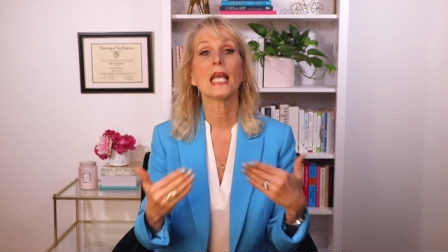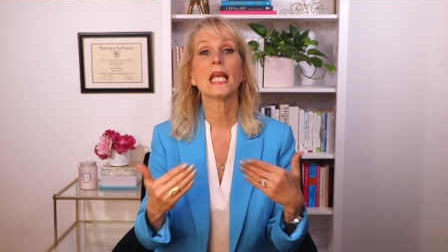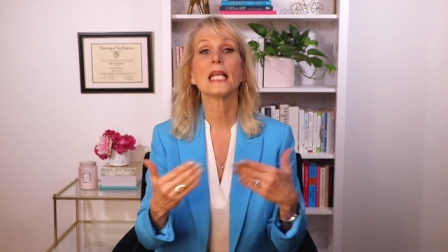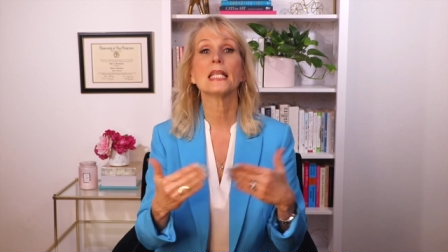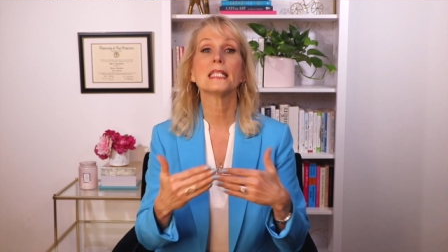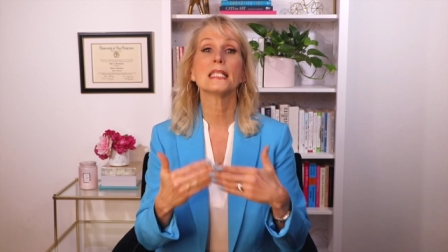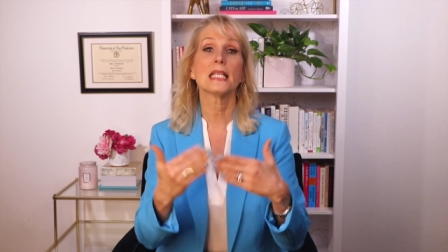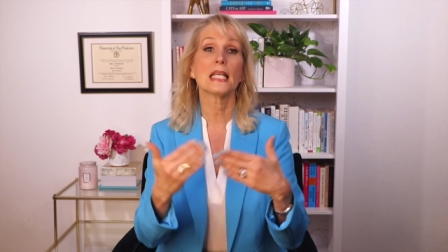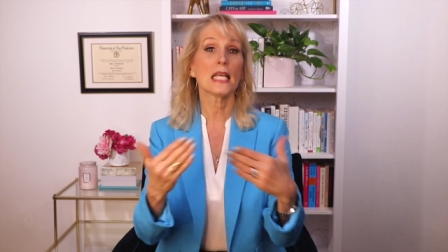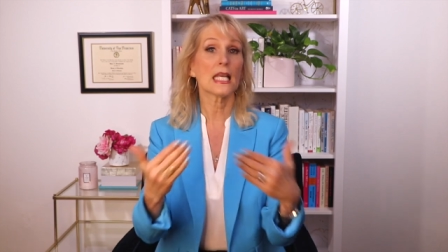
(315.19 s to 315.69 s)

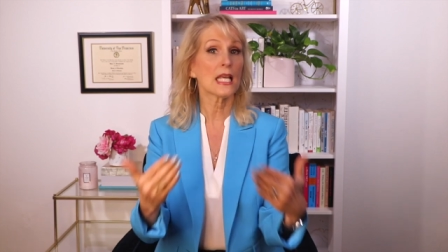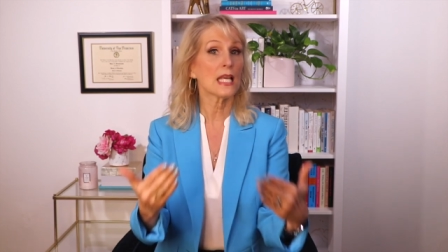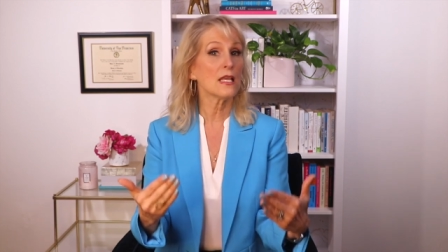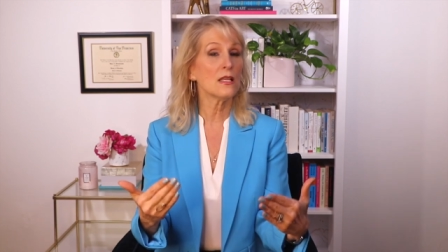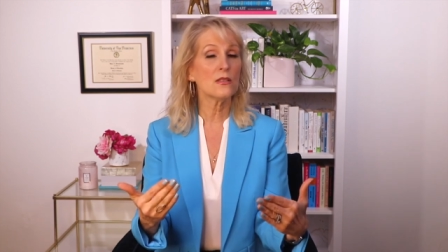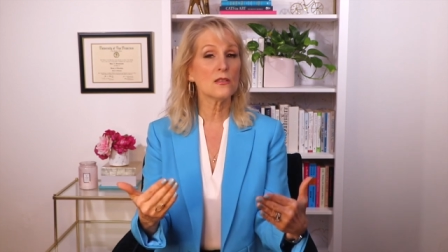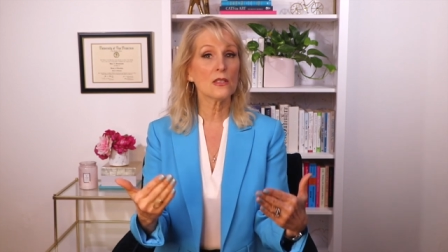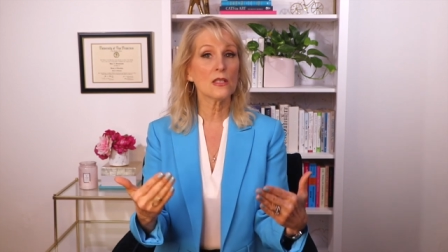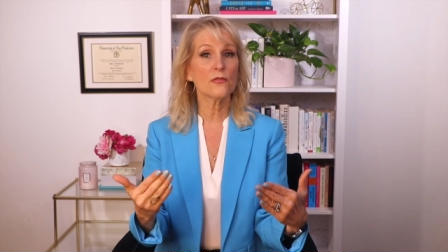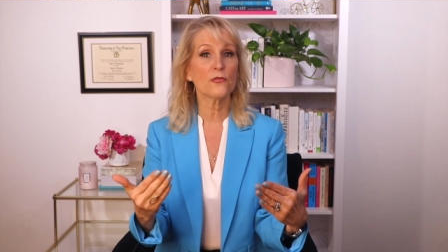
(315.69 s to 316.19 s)
it's
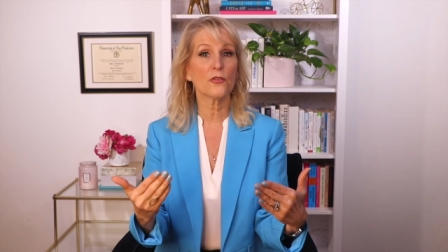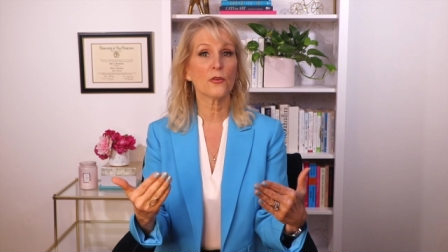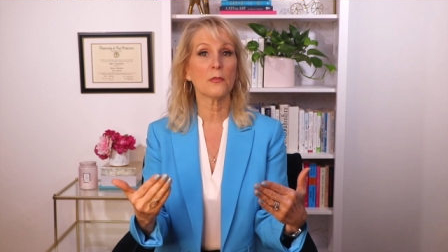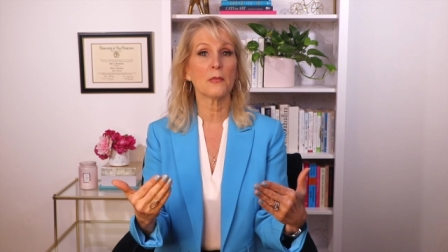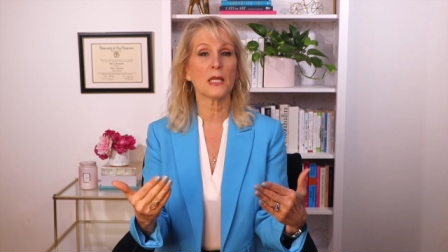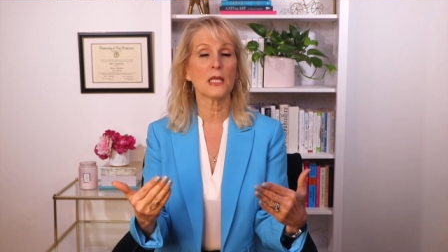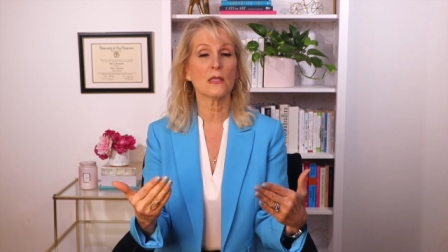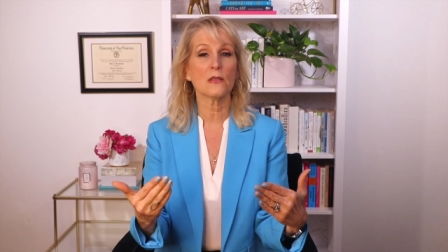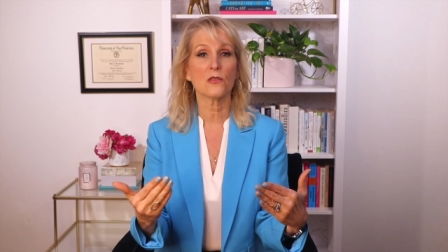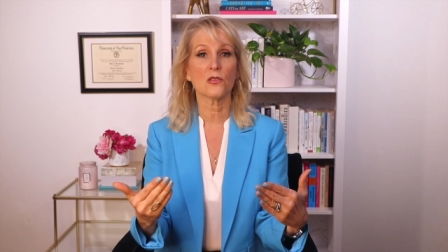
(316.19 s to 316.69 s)
easy for
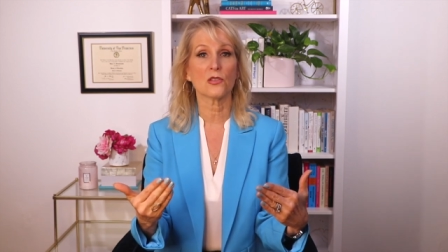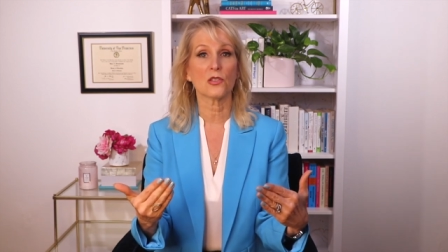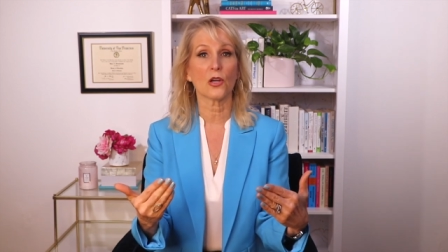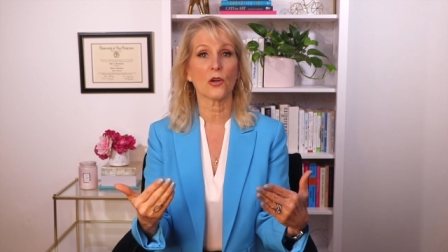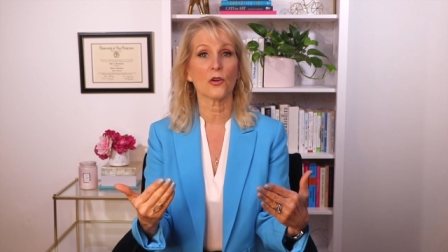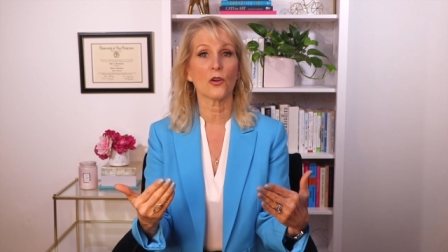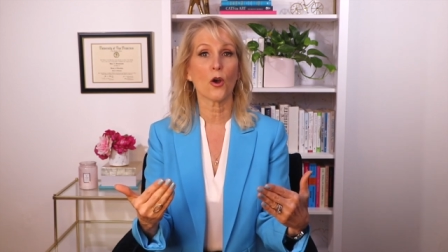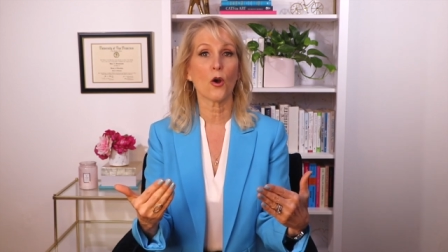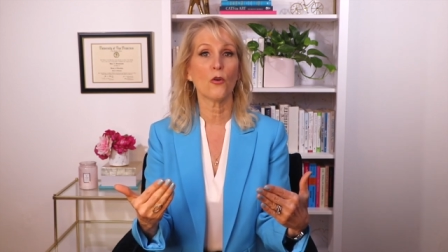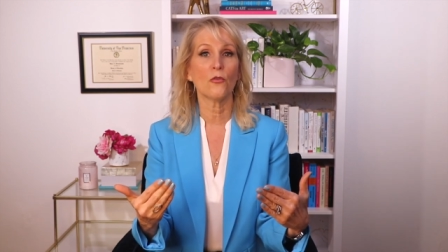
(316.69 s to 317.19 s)
me to
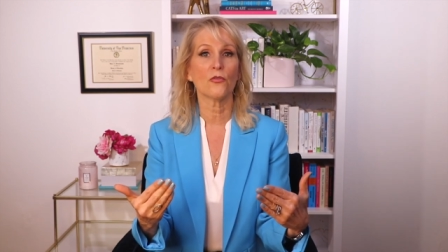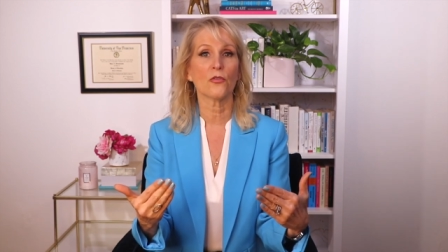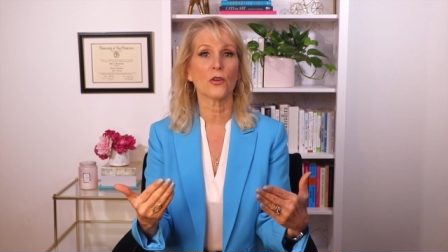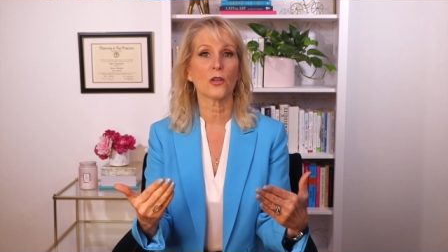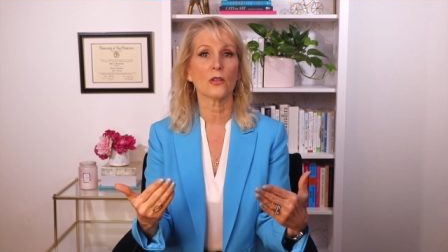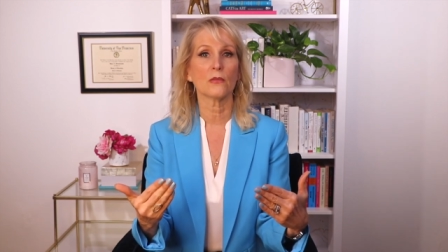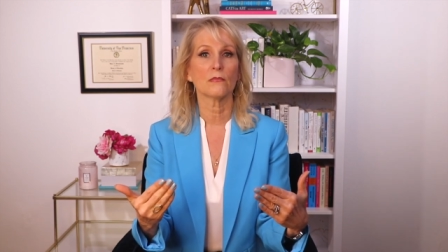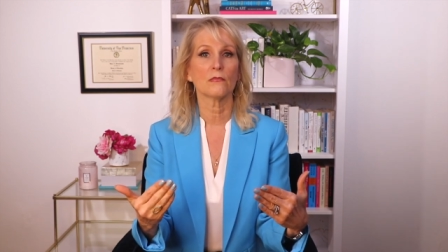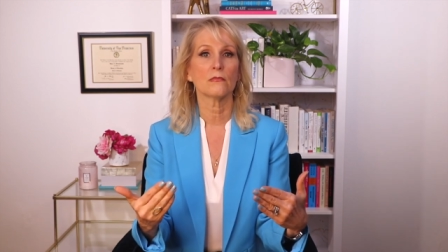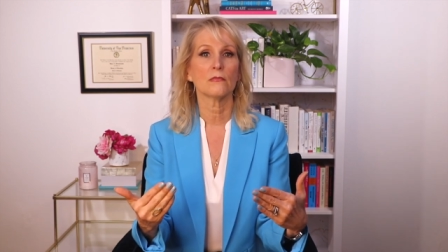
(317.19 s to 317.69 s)
start
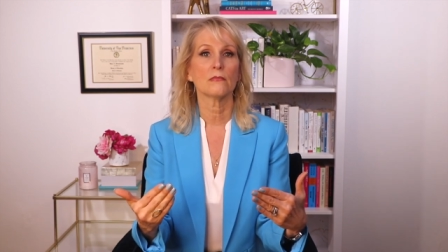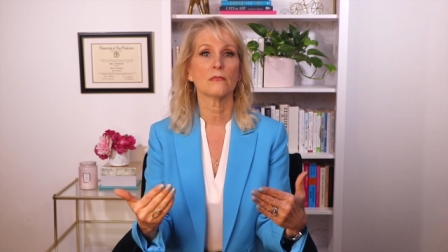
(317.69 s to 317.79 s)
over.